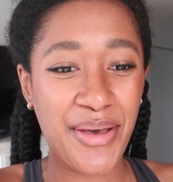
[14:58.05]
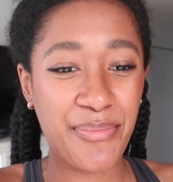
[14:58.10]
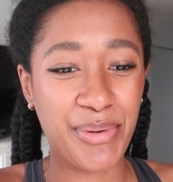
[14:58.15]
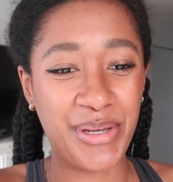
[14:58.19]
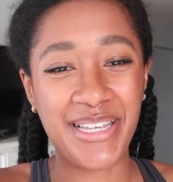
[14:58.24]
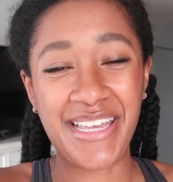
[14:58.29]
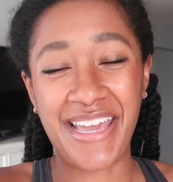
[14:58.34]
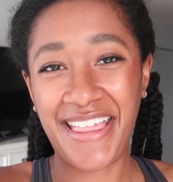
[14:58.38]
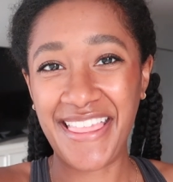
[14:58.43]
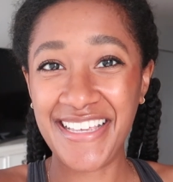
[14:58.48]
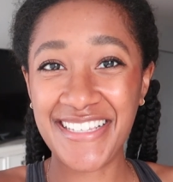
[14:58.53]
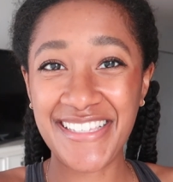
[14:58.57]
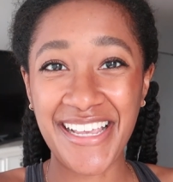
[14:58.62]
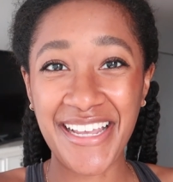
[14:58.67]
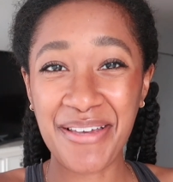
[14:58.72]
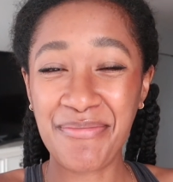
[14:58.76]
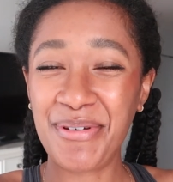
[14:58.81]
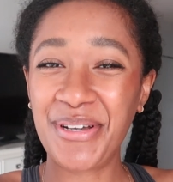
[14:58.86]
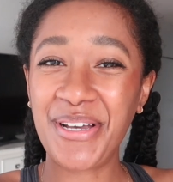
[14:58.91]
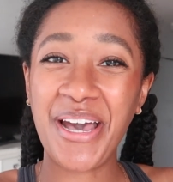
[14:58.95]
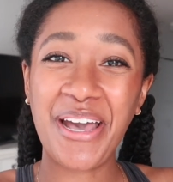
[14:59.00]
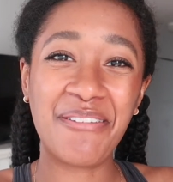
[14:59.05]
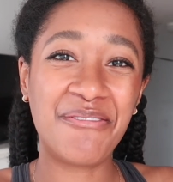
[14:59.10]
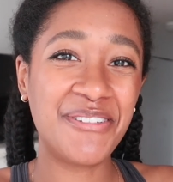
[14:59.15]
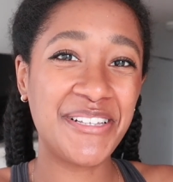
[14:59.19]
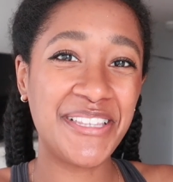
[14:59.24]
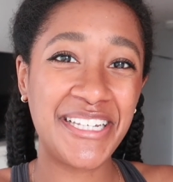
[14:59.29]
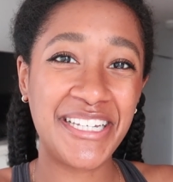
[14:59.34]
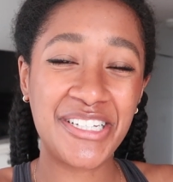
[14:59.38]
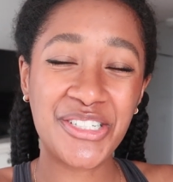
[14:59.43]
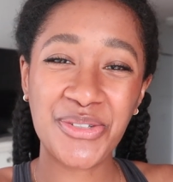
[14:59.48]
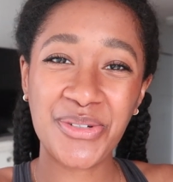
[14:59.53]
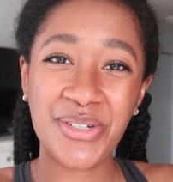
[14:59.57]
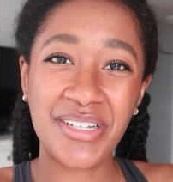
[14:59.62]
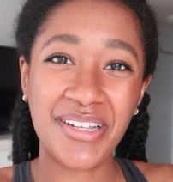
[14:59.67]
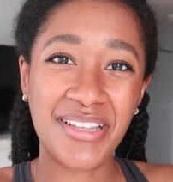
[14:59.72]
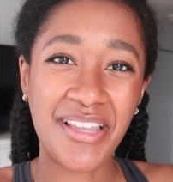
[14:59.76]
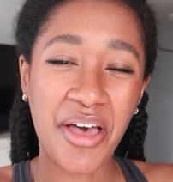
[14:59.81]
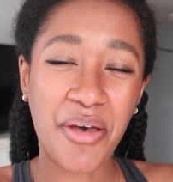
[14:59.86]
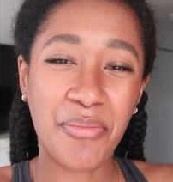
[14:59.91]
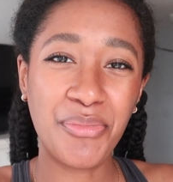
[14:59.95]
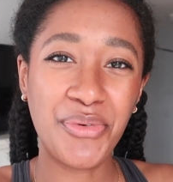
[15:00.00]
But yeah, the second book I really enjoyed a
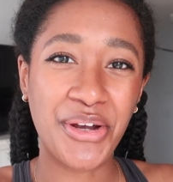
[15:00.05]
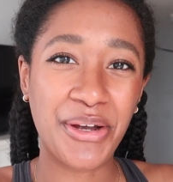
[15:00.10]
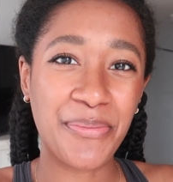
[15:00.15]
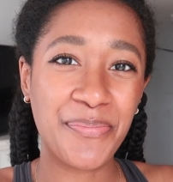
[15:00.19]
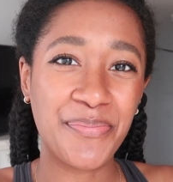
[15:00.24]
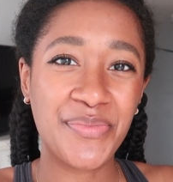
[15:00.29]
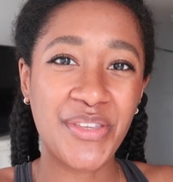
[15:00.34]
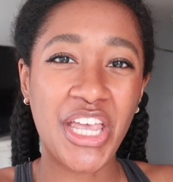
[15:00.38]
lot more.